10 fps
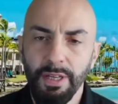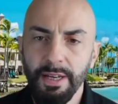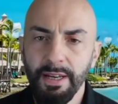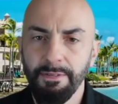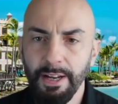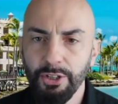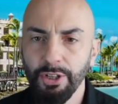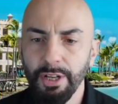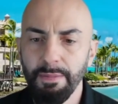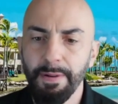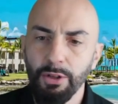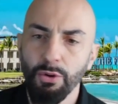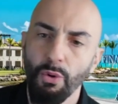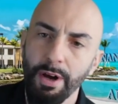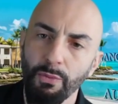think eventually
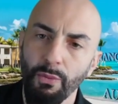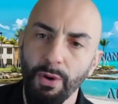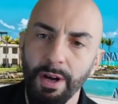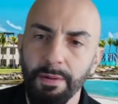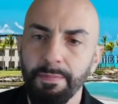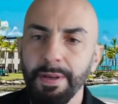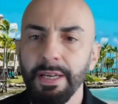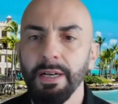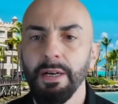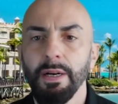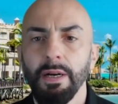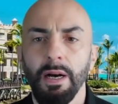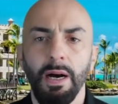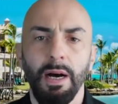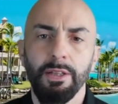Bitcoin will be
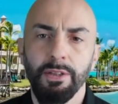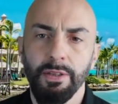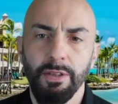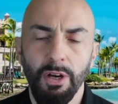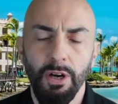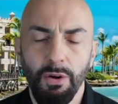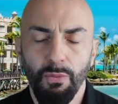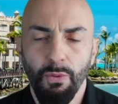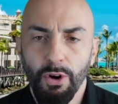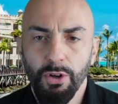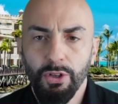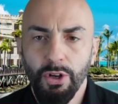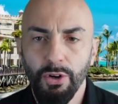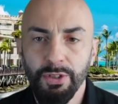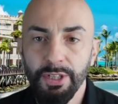the world
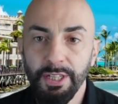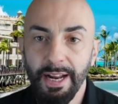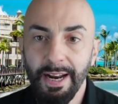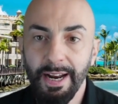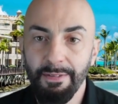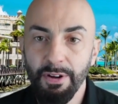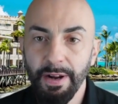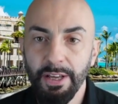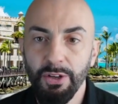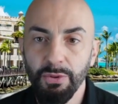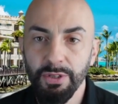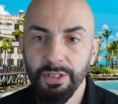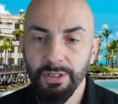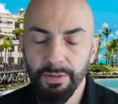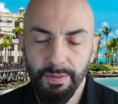currency that everybody
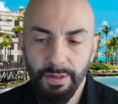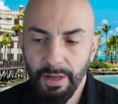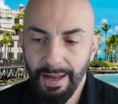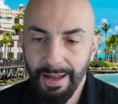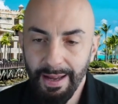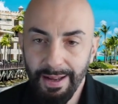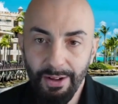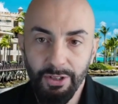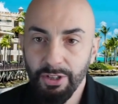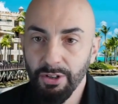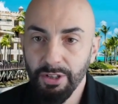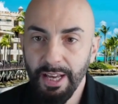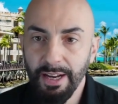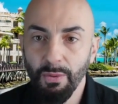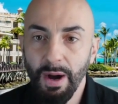uses. It'll still take a
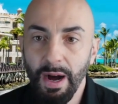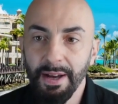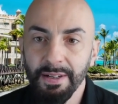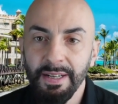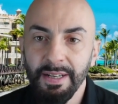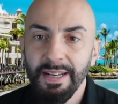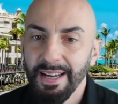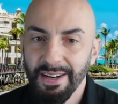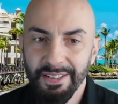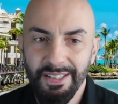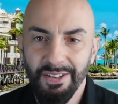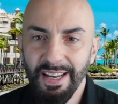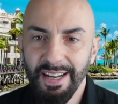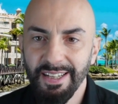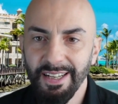while. It'll still take
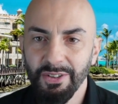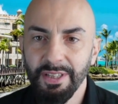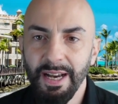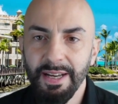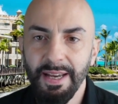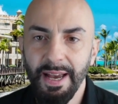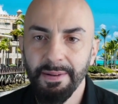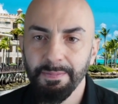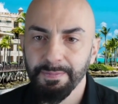another decade.